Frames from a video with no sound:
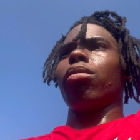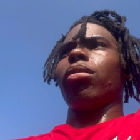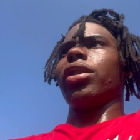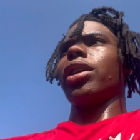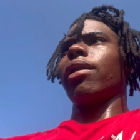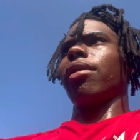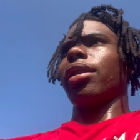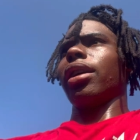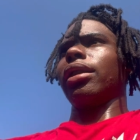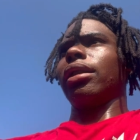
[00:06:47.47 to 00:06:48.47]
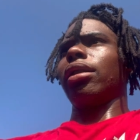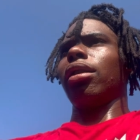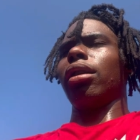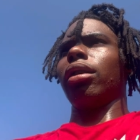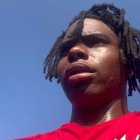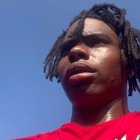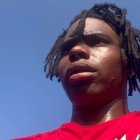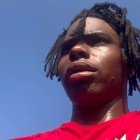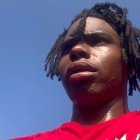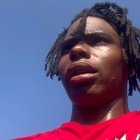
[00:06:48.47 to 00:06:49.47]
make sure everything is good
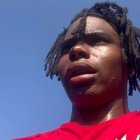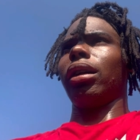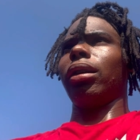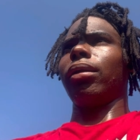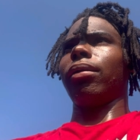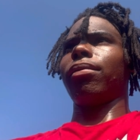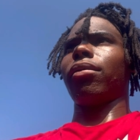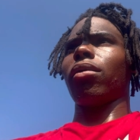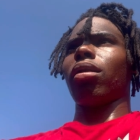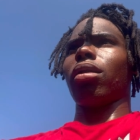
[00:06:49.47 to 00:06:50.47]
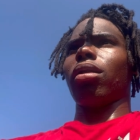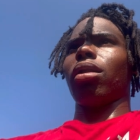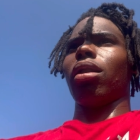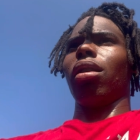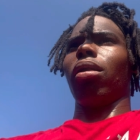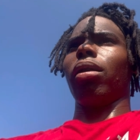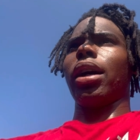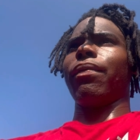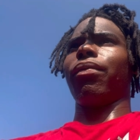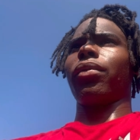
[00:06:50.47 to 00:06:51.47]
um, and all
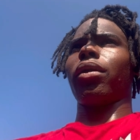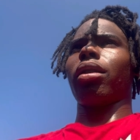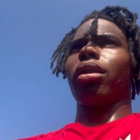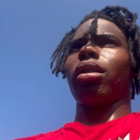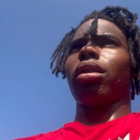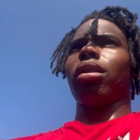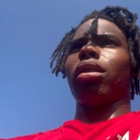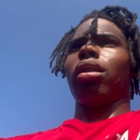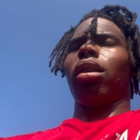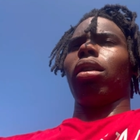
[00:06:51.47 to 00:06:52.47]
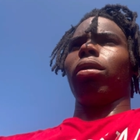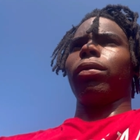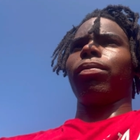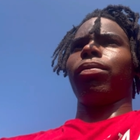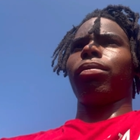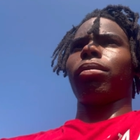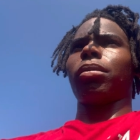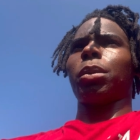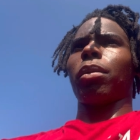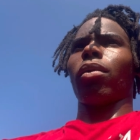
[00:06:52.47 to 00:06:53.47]
that. Um,
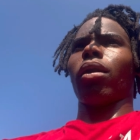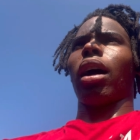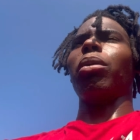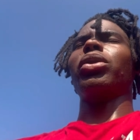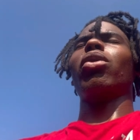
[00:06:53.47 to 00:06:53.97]
I was